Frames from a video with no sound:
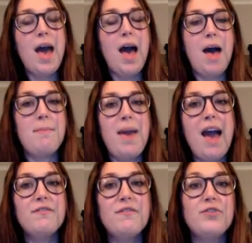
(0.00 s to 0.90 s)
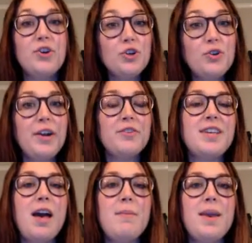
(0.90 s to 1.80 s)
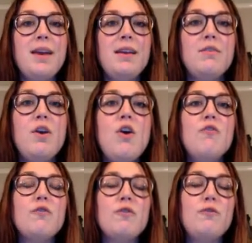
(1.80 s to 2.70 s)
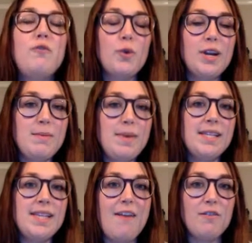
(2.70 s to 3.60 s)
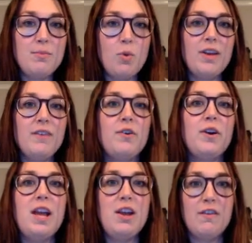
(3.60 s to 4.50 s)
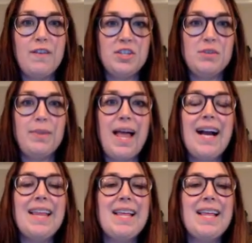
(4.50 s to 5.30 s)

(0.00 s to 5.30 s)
have third graders come in for 40 minutes every morning for an intervention block.